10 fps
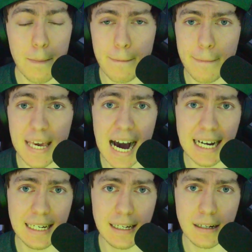
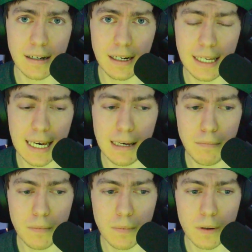behind in a game,
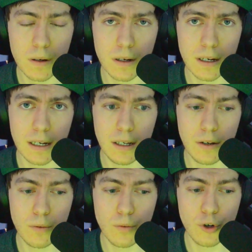
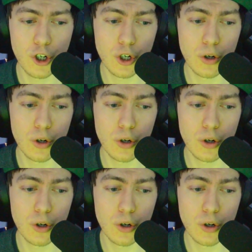you should